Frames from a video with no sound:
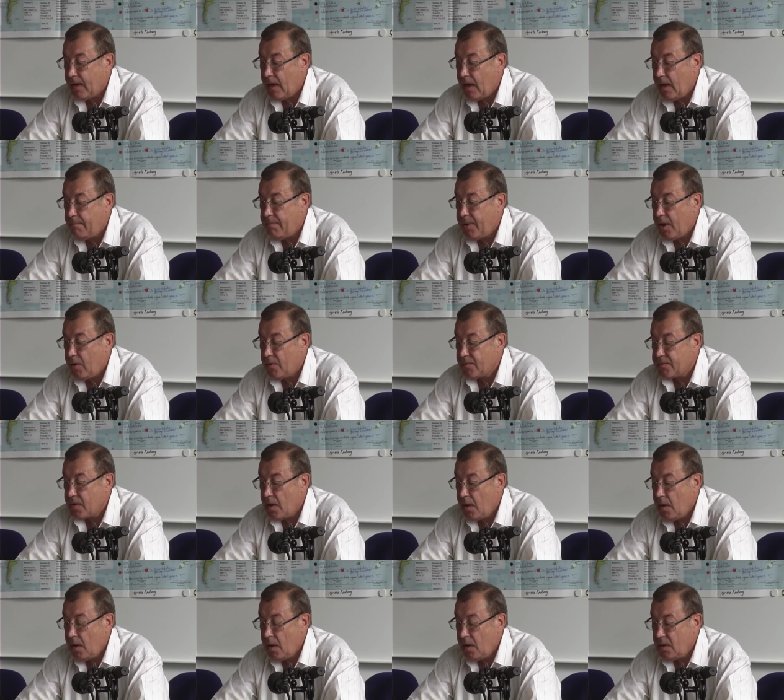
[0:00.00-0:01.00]
about
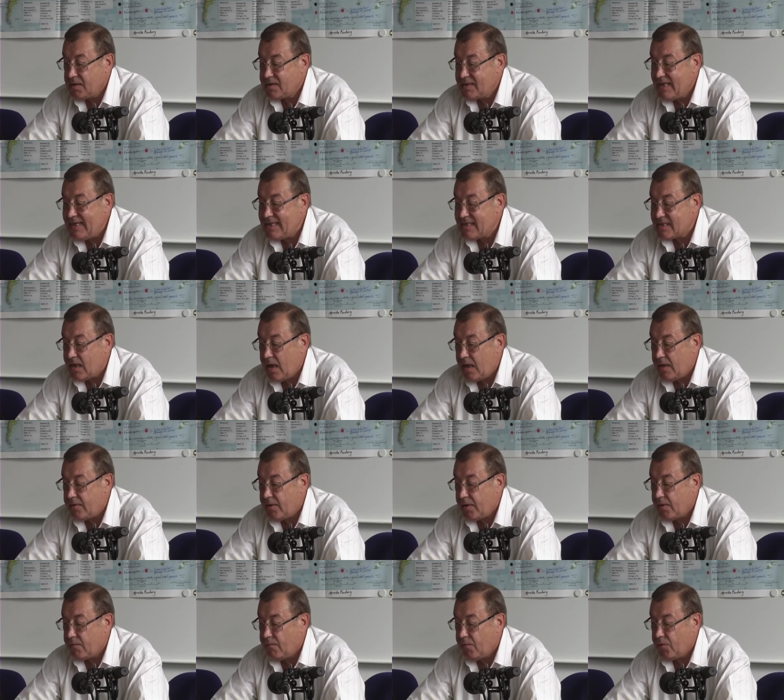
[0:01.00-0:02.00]

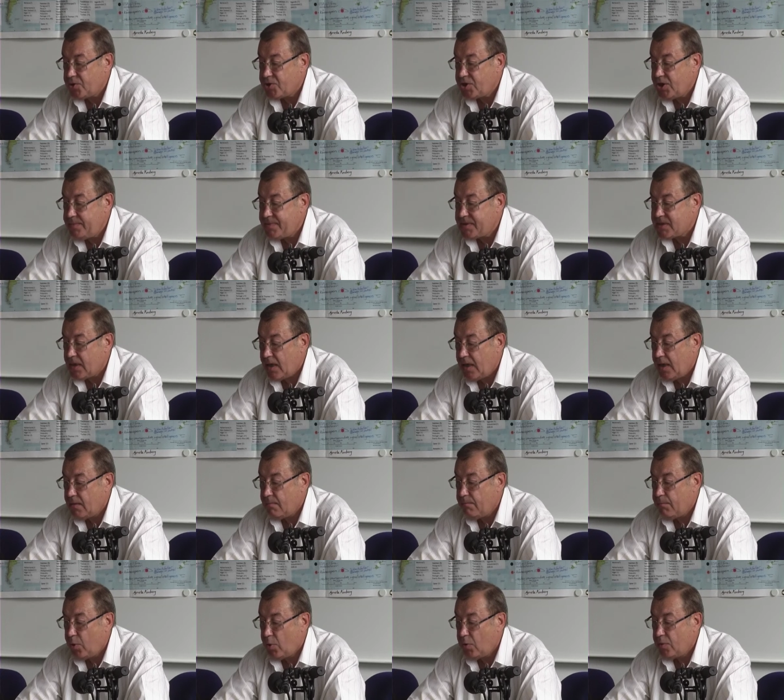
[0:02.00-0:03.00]
600 warships
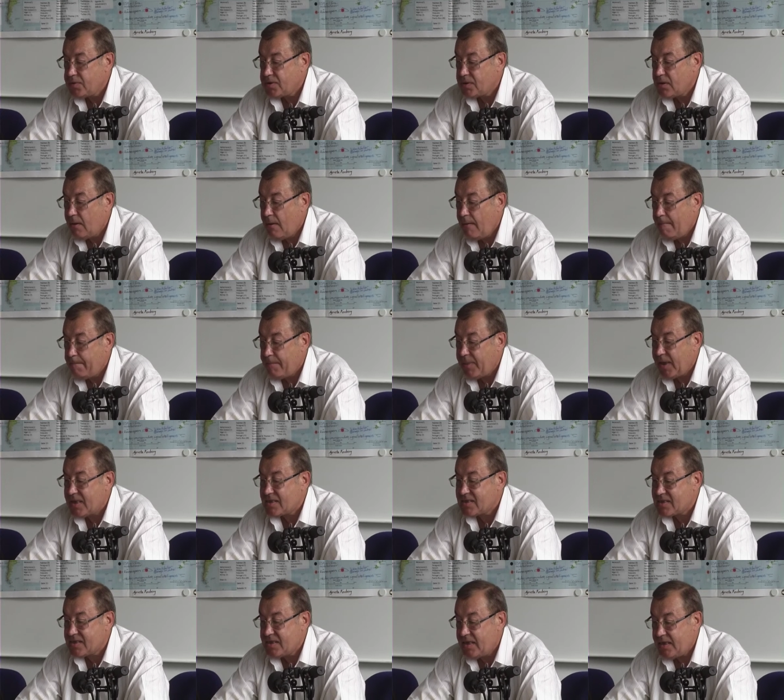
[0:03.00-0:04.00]
and boats
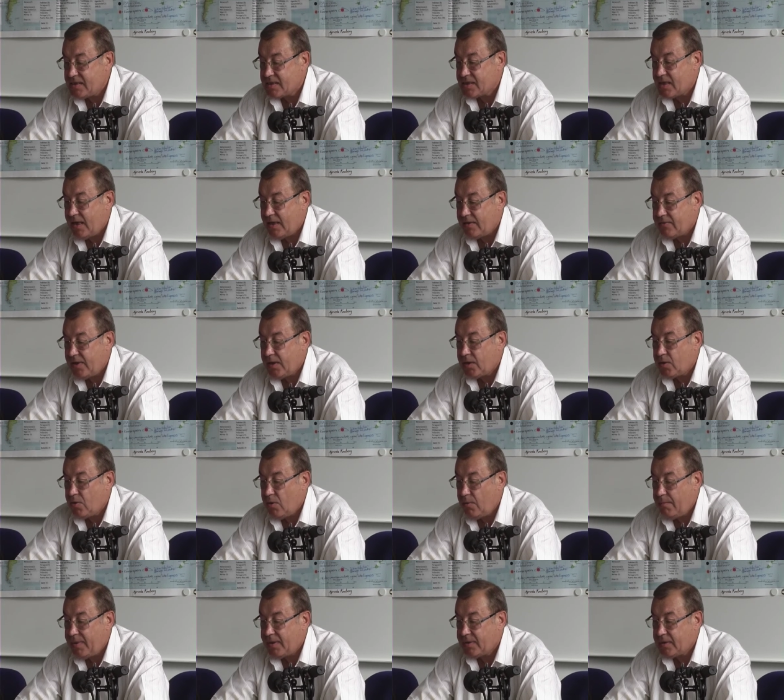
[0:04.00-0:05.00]
plus 600
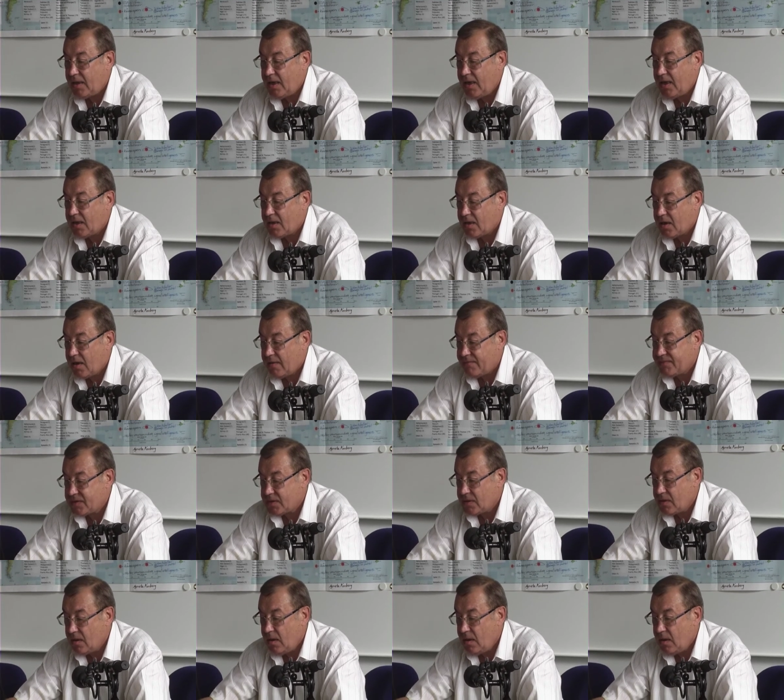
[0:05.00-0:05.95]
combat aircrafts.